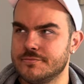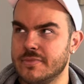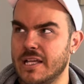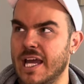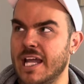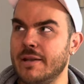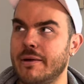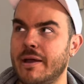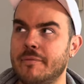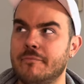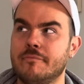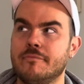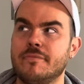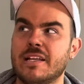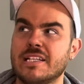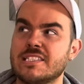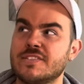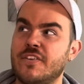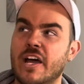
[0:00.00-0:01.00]
Anyway,
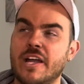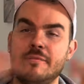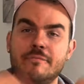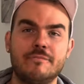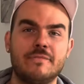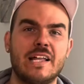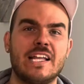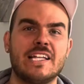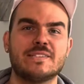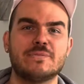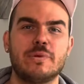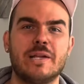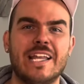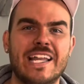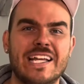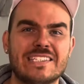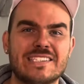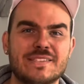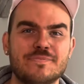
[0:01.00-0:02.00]
that's fine. That is what it
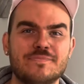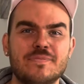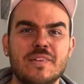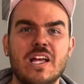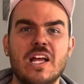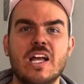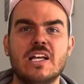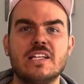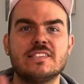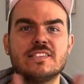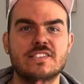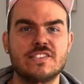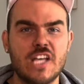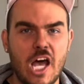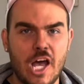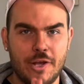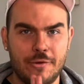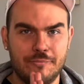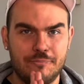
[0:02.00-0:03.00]
is.
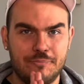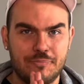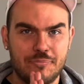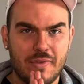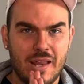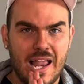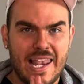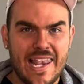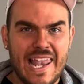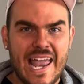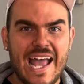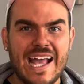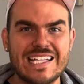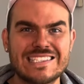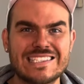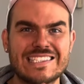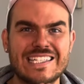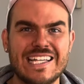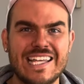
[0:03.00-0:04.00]
So,
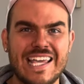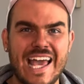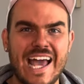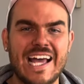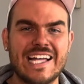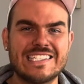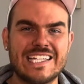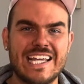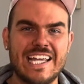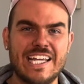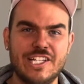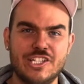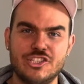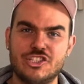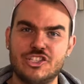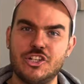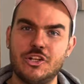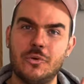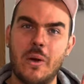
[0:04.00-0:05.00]
let's get
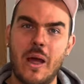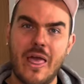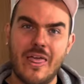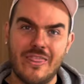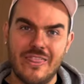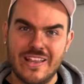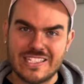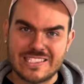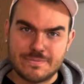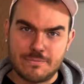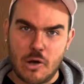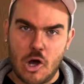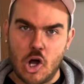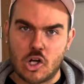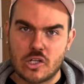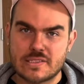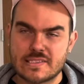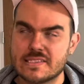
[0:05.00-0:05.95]
into this box.